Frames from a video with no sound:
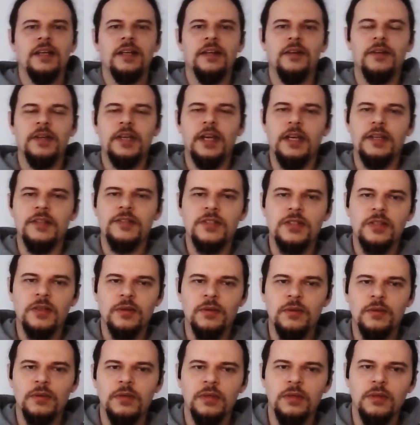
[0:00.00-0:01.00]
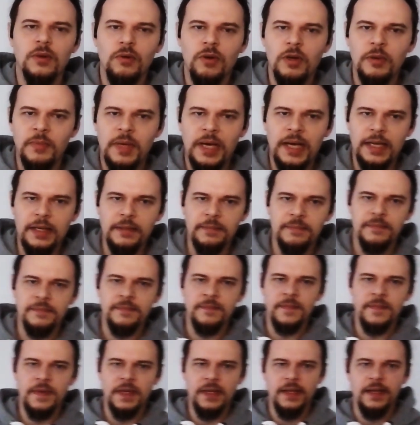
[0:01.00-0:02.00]
Okay, so who am I?
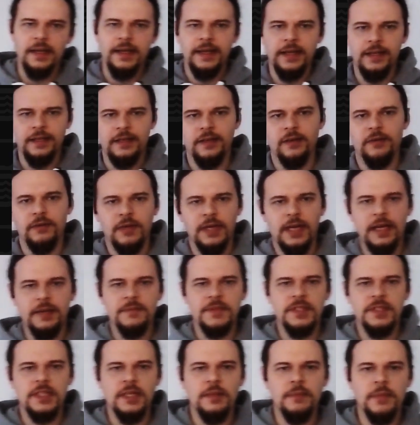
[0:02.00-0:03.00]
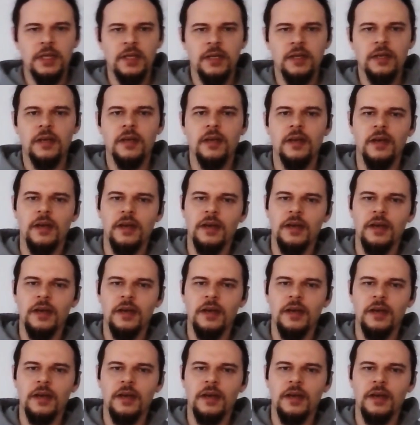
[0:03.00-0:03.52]
Hello, I'm ZB.